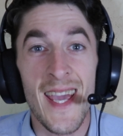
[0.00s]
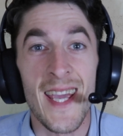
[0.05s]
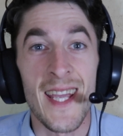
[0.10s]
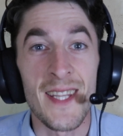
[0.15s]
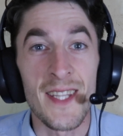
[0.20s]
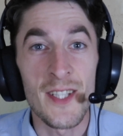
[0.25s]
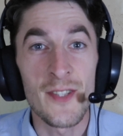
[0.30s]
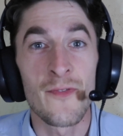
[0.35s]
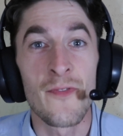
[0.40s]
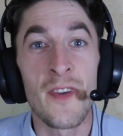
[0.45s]

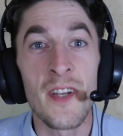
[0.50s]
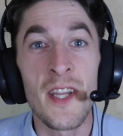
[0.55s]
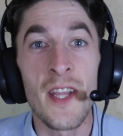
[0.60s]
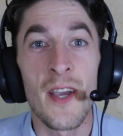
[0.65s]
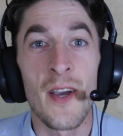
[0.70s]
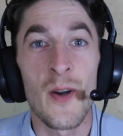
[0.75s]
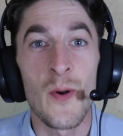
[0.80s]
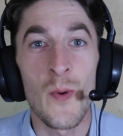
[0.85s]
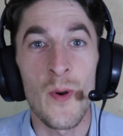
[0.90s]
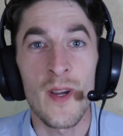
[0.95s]
In this
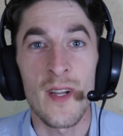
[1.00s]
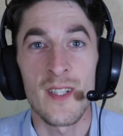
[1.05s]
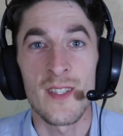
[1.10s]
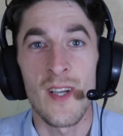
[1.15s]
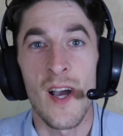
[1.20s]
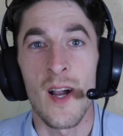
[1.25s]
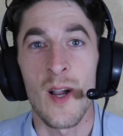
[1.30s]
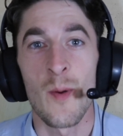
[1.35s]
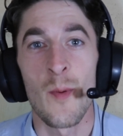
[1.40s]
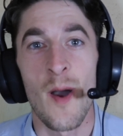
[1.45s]
video, we're going to
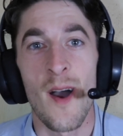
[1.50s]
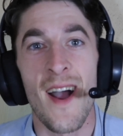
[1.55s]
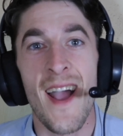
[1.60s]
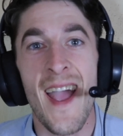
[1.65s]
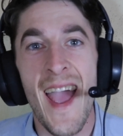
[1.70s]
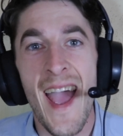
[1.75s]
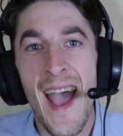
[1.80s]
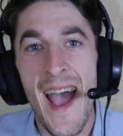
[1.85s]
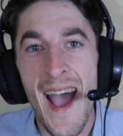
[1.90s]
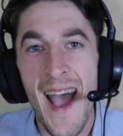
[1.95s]
talk about
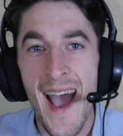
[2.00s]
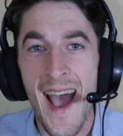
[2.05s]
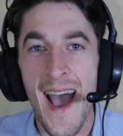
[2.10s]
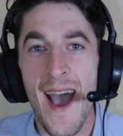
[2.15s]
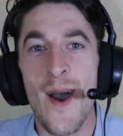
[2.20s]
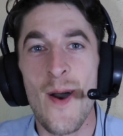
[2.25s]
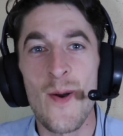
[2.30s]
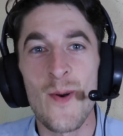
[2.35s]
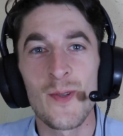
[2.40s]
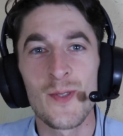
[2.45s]

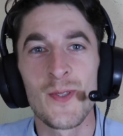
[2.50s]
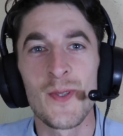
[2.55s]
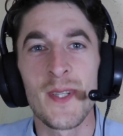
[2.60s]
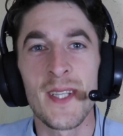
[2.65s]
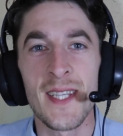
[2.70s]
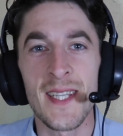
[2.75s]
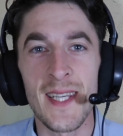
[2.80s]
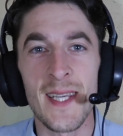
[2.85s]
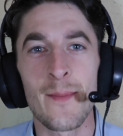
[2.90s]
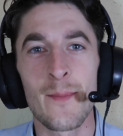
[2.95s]
how to
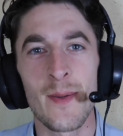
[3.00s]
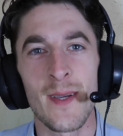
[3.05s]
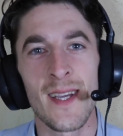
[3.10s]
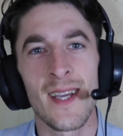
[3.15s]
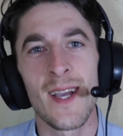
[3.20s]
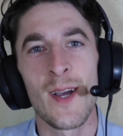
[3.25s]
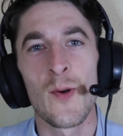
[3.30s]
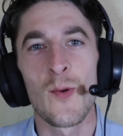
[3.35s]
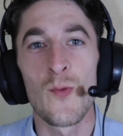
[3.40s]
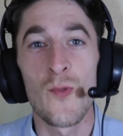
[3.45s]
keep
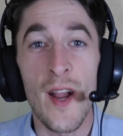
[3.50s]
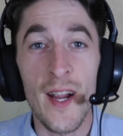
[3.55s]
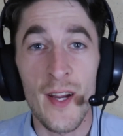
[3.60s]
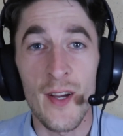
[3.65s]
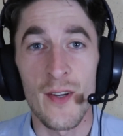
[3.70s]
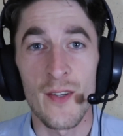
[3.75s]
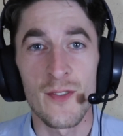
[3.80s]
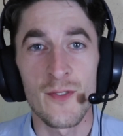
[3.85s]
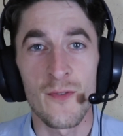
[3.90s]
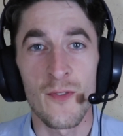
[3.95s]

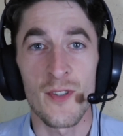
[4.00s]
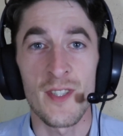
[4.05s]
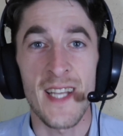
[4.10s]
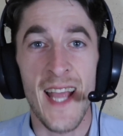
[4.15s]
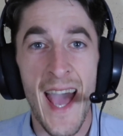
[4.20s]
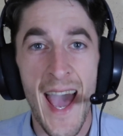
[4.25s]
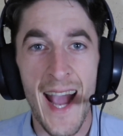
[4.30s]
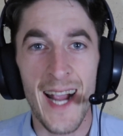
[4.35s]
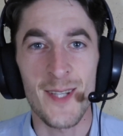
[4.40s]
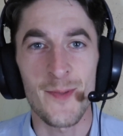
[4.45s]
records for
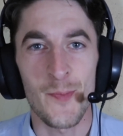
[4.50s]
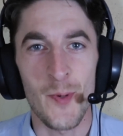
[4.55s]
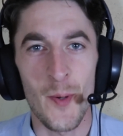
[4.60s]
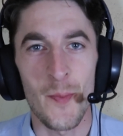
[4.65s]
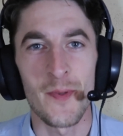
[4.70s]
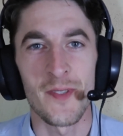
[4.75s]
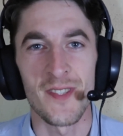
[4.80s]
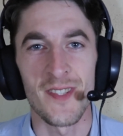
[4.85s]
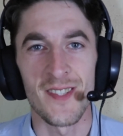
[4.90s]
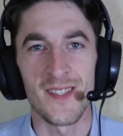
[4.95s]
tax
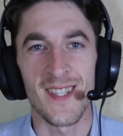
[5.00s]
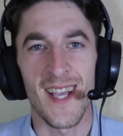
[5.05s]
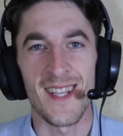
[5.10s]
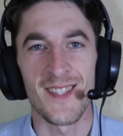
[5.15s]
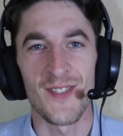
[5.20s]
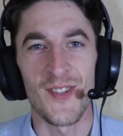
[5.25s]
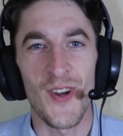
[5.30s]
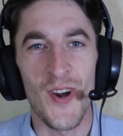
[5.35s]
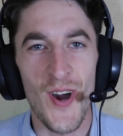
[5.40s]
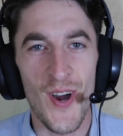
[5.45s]
purposes as
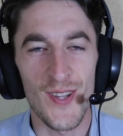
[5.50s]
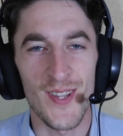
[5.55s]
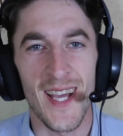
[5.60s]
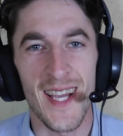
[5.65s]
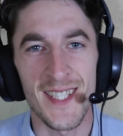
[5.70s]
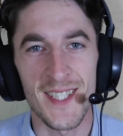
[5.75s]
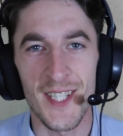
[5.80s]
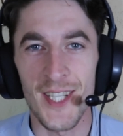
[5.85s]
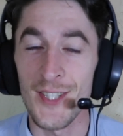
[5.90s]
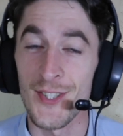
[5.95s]
an
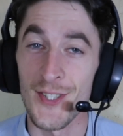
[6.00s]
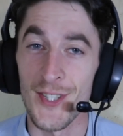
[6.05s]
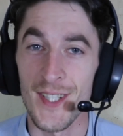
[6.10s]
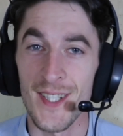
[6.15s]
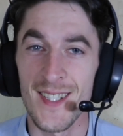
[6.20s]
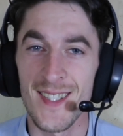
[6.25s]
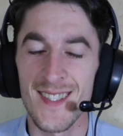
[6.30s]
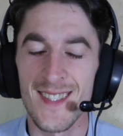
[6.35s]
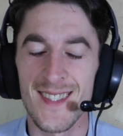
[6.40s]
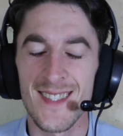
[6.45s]
online teacher.
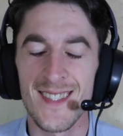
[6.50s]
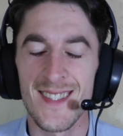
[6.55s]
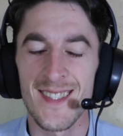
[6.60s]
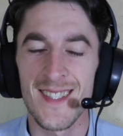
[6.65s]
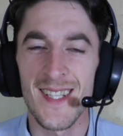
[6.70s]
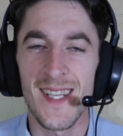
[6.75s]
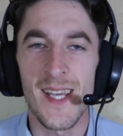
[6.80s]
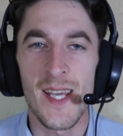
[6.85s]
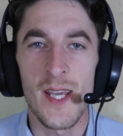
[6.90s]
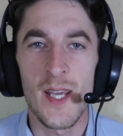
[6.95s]

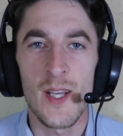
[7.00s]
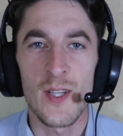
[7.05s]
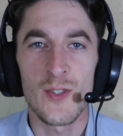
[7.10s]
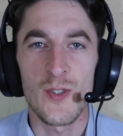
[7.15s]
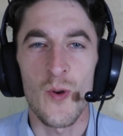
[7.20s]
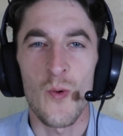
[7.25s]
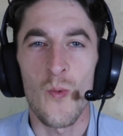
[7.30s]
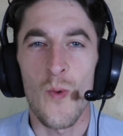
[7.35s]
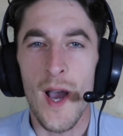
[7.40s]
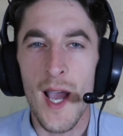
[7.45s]

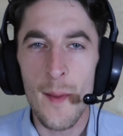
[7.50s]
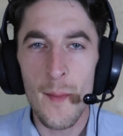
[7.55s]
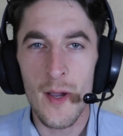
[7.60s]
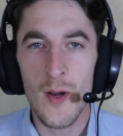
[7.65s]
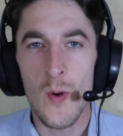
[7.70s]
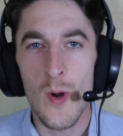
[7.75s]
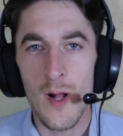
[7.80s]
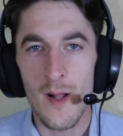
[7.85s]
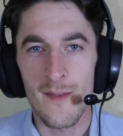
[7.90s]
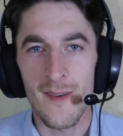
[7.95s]
So why am I
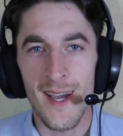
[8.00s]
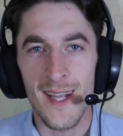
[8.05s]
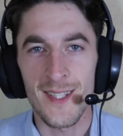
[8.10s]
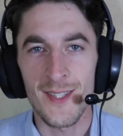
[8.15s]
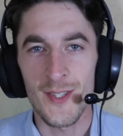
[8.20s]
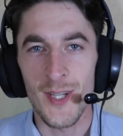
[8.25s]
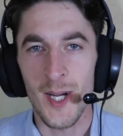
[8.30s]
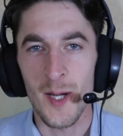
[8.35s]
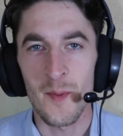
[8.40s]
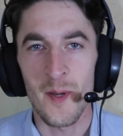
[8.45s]
qualified to
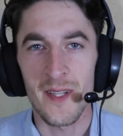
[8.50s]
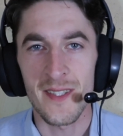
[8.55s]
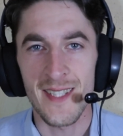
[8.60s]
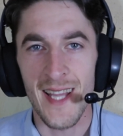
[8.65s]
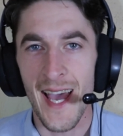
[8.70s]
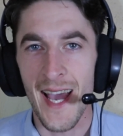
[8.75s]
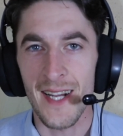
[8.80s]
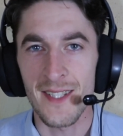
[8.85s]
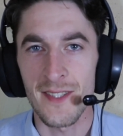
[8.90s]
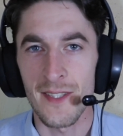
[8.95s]
talk about
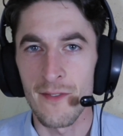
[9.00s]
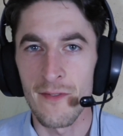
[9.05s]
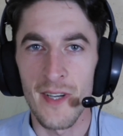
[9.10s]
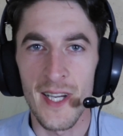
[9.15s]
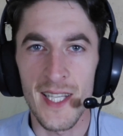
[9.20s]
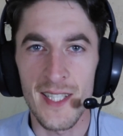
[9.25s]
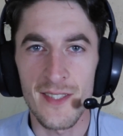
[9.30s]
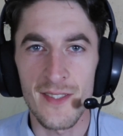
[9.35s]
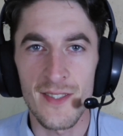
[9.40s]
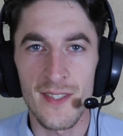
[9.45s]
tax
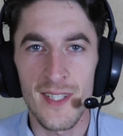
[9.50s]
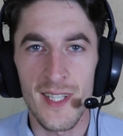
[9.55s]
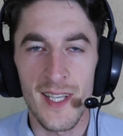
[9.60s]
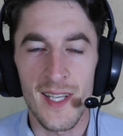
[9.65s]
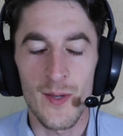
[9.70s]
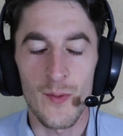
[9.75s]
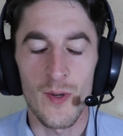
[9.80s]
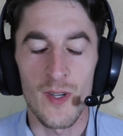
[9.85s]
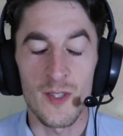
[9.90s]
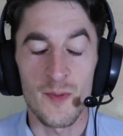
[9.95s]
advice?
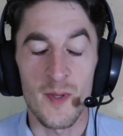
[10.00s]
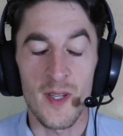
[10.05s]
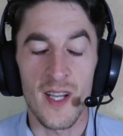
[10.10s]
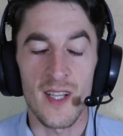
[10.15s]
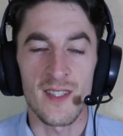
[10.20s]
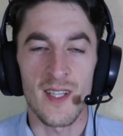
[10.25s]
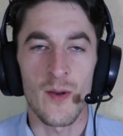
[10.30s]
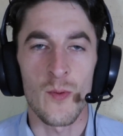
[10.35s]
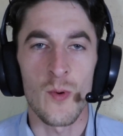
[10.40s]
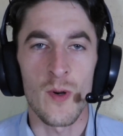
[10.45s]
Well, it's
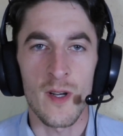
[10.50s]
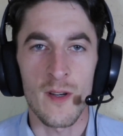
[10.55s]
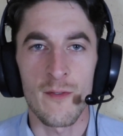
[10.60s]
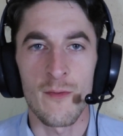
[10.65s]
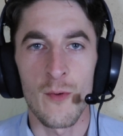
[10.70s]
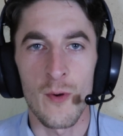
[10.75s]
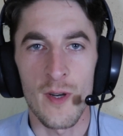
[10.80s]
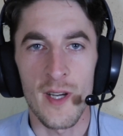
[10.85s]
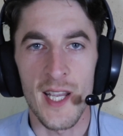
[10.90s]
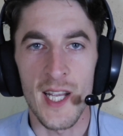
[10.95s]
because I work
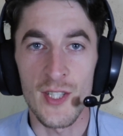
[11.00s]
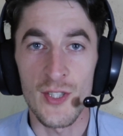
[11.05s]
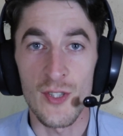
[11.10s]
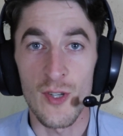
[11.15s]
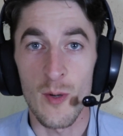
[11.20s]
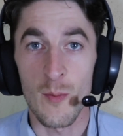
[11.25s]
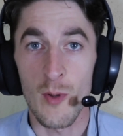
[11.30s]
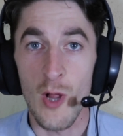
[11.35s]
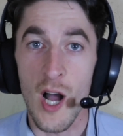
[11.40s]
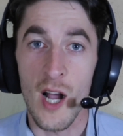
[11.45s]
for
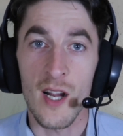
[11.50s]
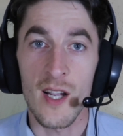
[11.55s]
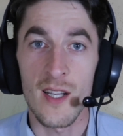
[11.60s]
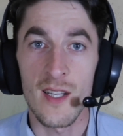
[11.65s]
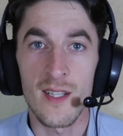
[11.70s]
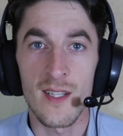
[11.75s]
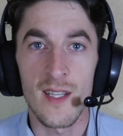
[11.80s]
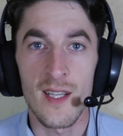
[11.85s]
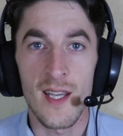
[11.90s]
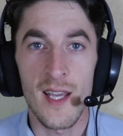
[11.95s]
H&R Block.
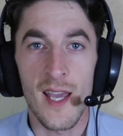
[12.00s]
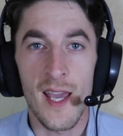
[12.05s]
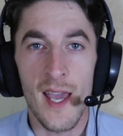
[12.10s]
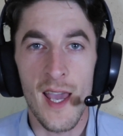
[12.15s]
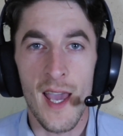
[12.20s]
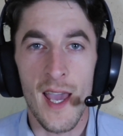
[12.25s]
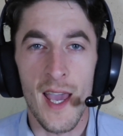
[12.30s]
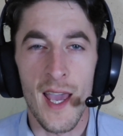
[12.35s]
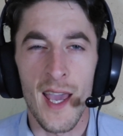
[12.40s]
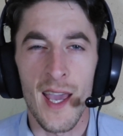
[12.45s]

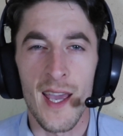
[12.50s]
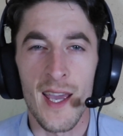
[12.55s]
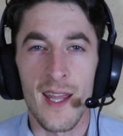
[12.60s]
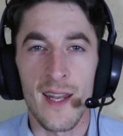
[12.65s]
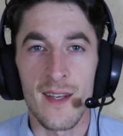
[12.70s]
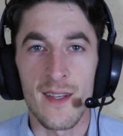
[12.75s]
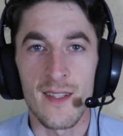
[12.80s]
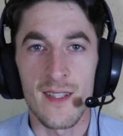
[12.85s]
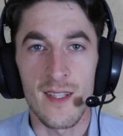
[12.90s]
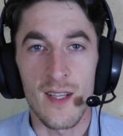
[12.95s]

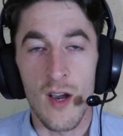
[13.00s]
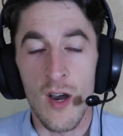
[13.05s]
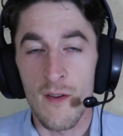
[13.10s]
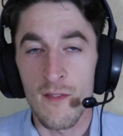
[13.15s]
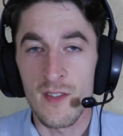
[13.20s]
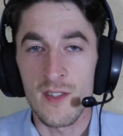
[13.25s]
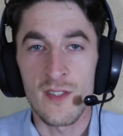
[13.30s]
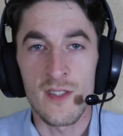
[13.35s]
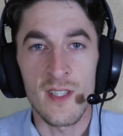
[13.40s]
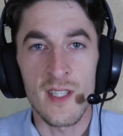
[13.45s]
And
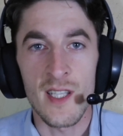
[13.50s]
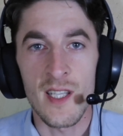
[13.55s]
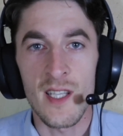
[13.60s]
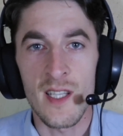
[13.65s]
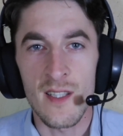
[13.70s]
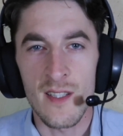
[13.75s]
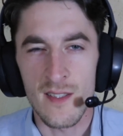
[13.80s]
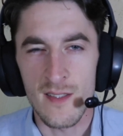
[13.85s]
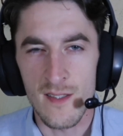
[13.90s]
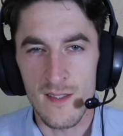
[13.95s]

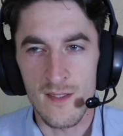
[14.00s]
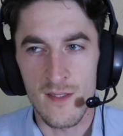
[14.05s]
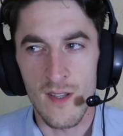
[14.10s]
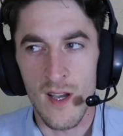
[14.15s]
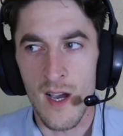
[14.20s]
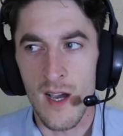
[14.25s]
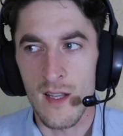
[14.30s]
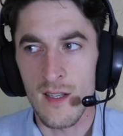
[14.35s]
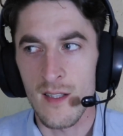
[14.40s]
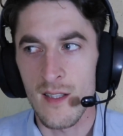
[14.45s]
obviously, this is
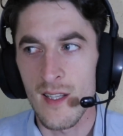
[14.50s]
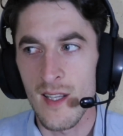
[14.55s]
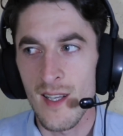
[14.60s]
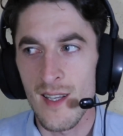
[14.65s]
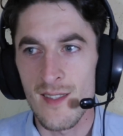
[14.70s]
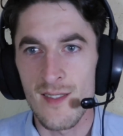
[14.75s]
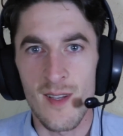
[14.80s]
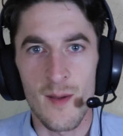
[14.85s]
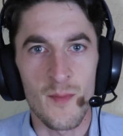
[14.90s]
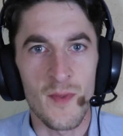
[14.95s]
not
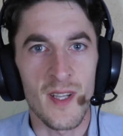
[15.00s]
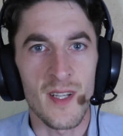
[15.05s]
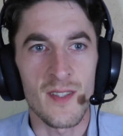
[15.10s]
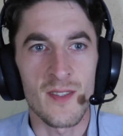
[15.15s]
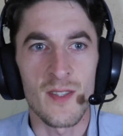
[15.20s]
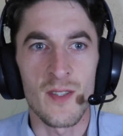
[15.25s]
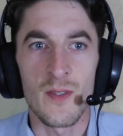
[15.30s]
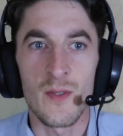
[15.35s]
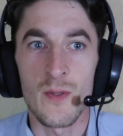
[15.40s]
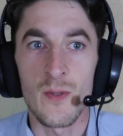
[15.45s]
something
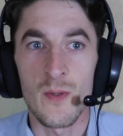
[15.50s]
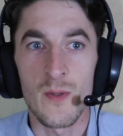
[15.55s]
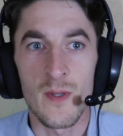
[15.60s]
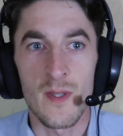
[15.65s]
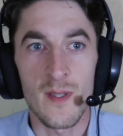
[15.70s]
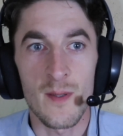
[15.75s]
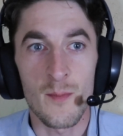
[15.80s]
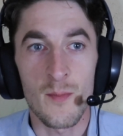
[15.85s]
to,